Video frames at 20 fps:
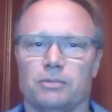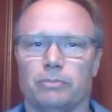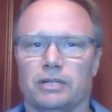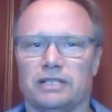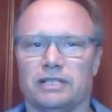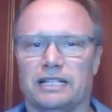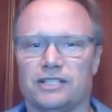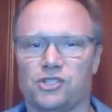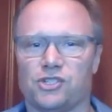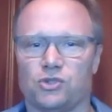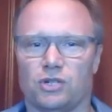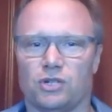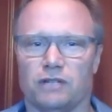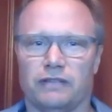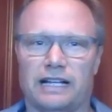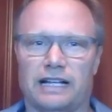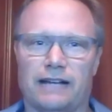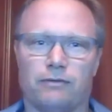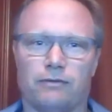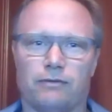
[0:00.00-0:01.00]
but they sort of
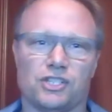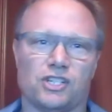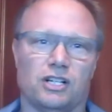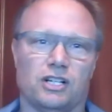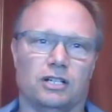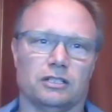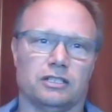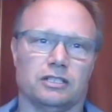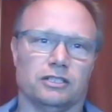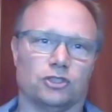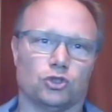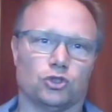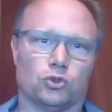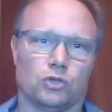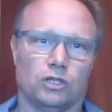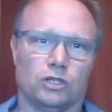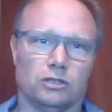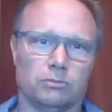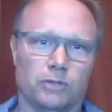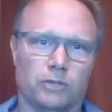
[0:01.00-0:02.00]
have what's called
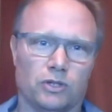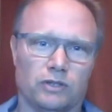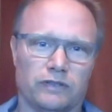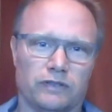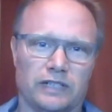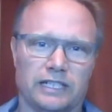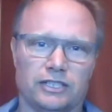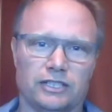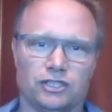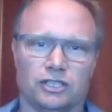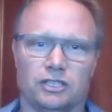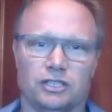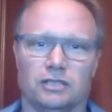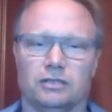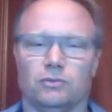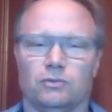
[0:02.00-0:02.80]
controlled motivation,